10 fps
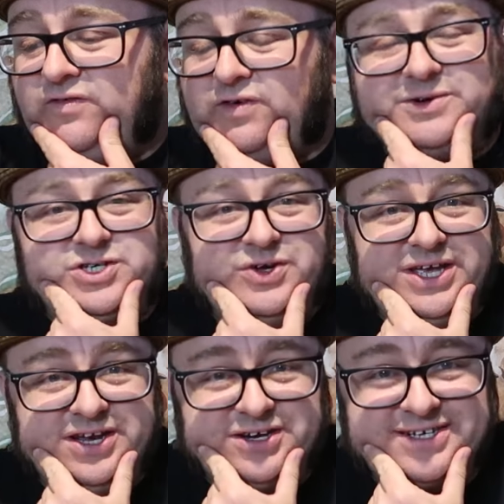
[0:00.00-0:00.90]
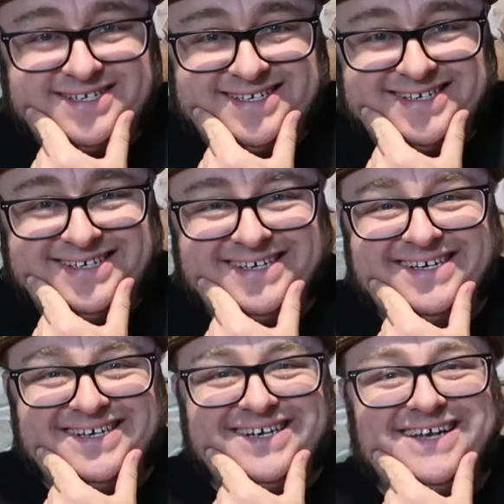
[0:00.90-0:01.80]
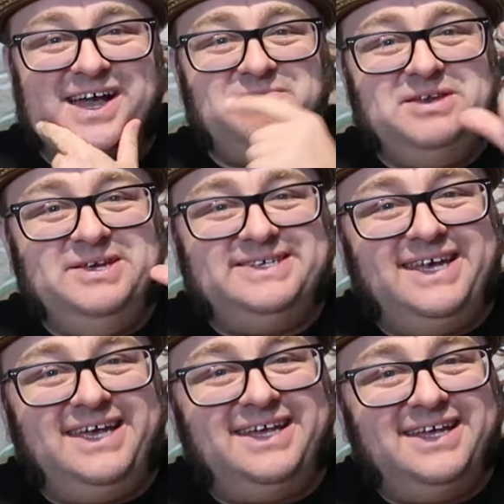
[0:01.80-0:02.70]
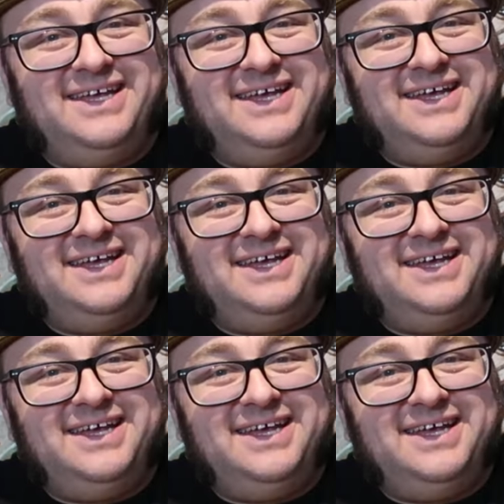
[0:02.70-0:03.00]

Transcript: for over two years I've been using